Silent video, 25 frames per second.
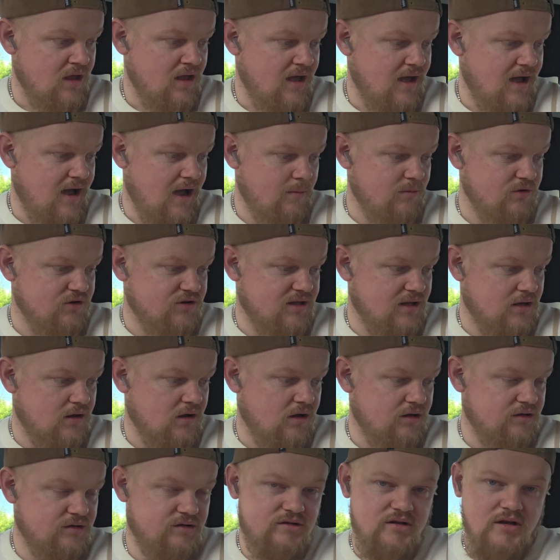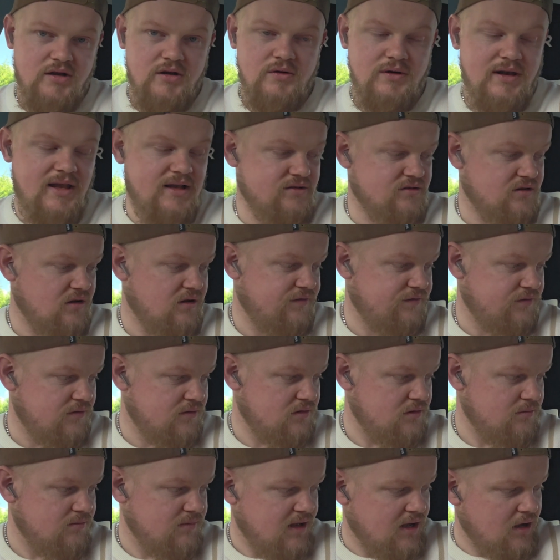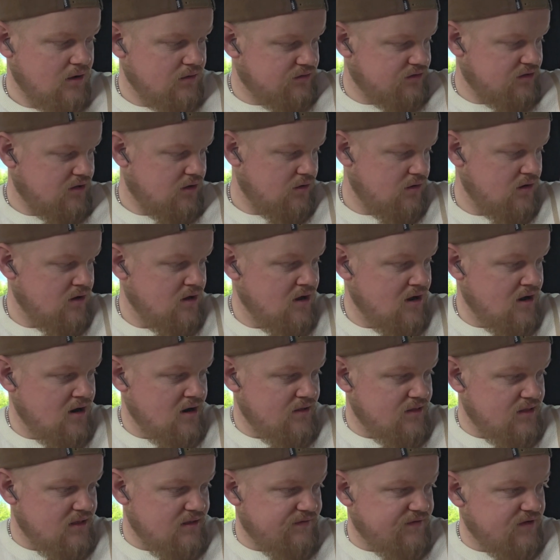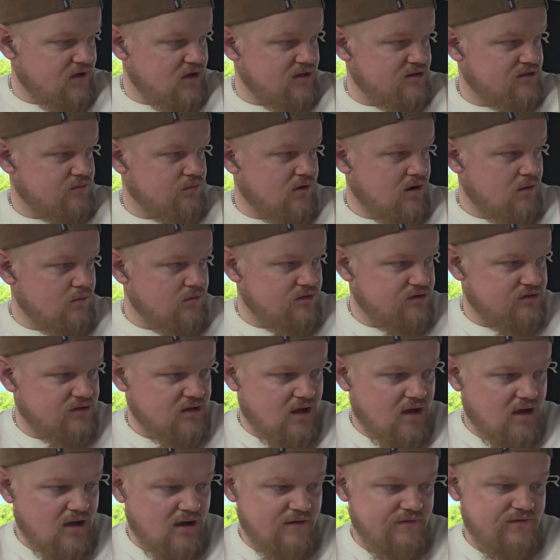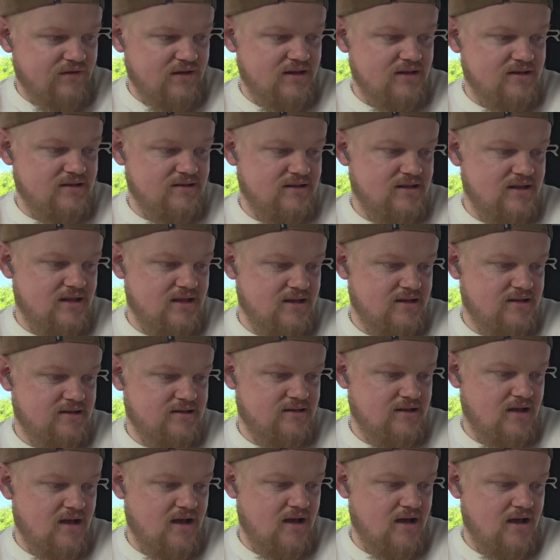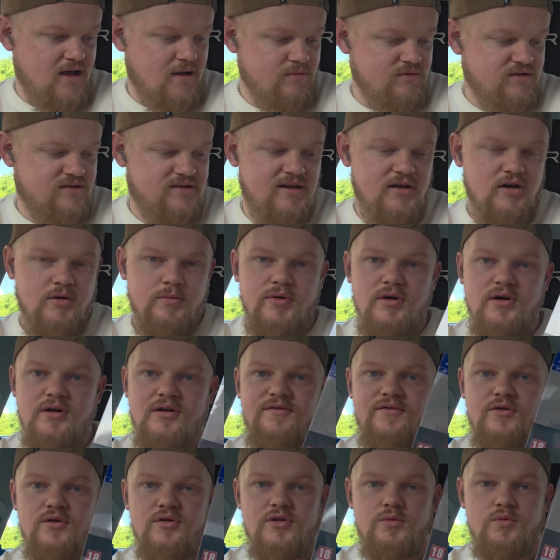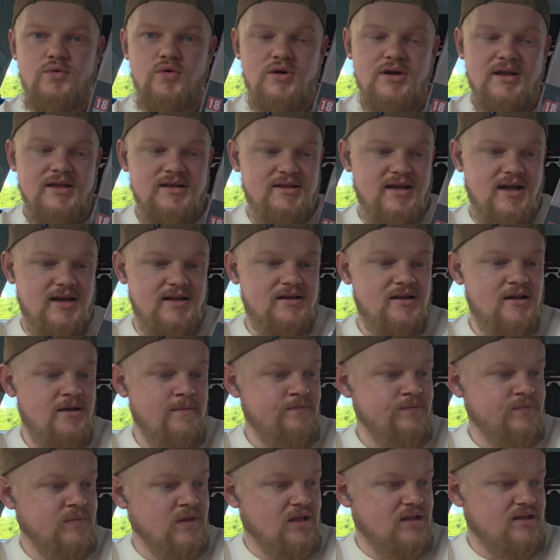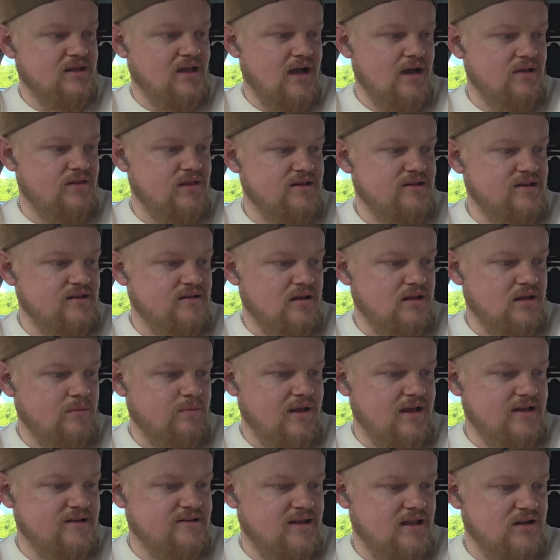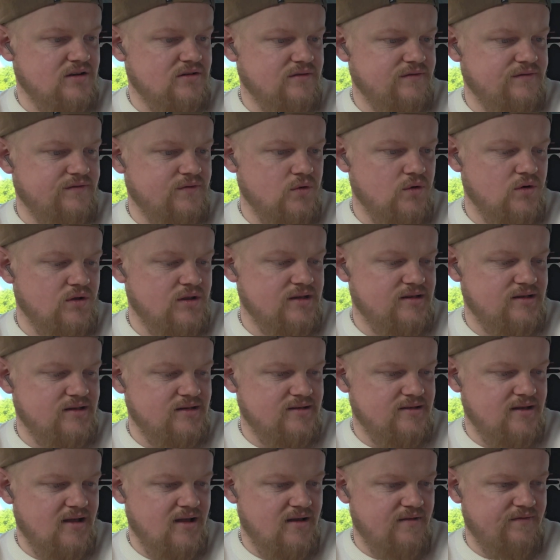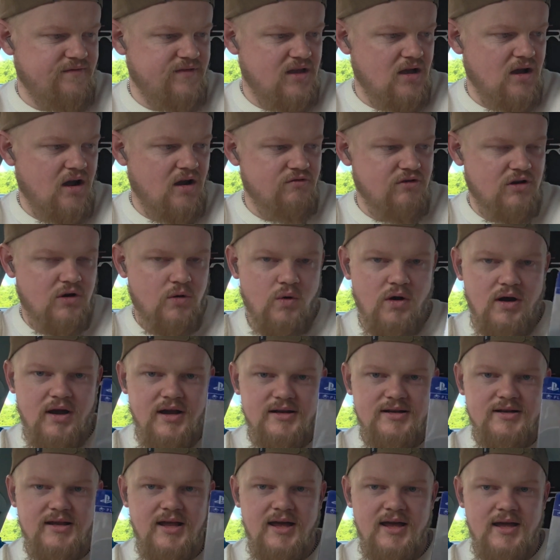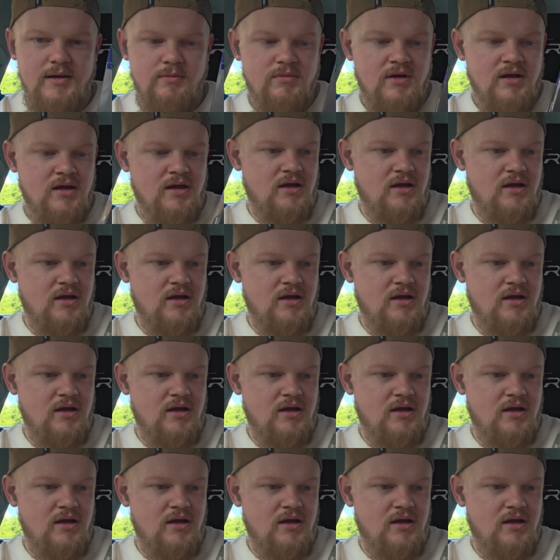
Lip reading: how much they cost, so let's go through them now. So the first one we'll start off is this SteelBook for The Walking Dead. Now this is on the PlayStation 4, this is a VR required game.